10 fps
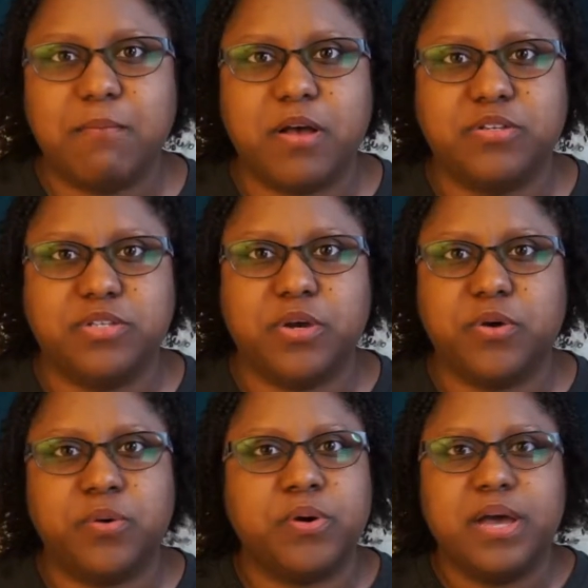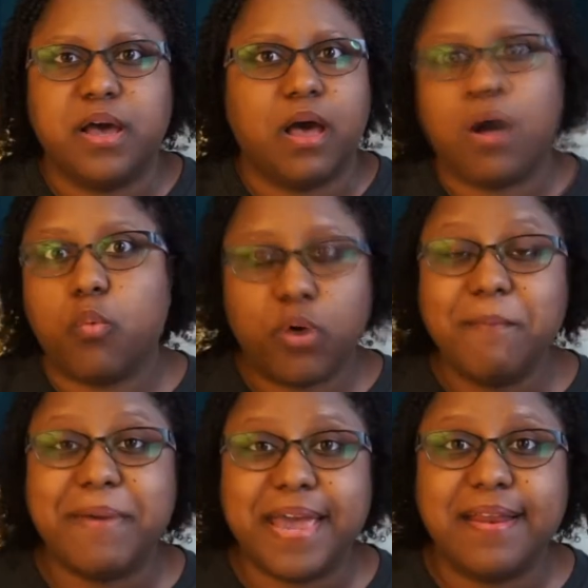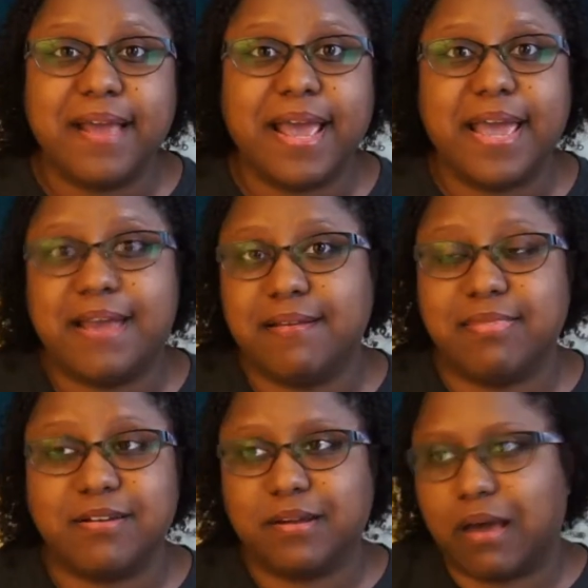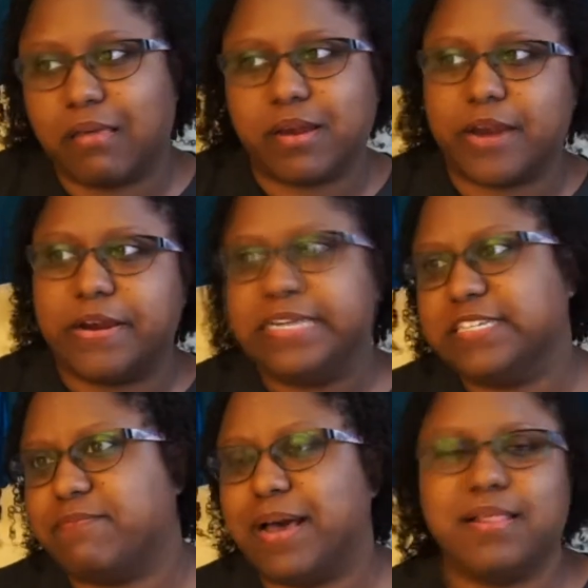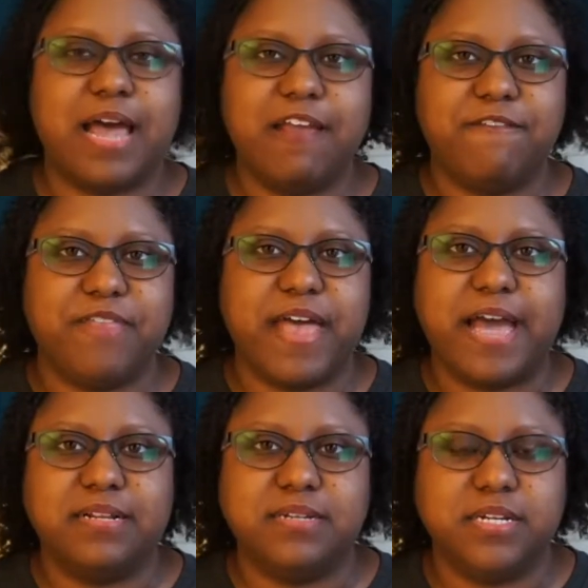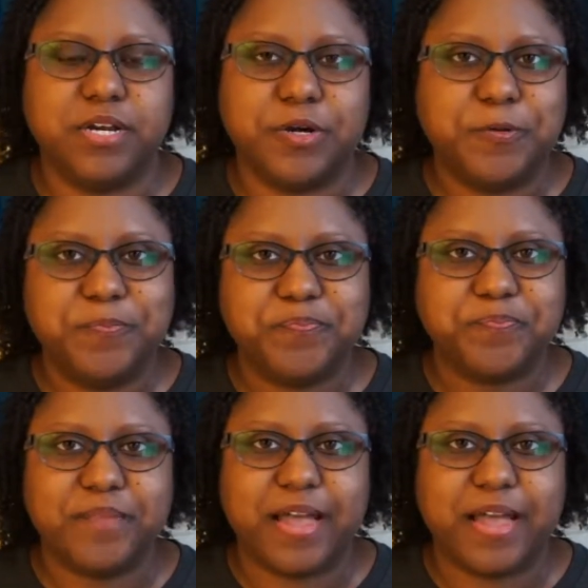I'm also a woman, and there are other areas of my life that, you know,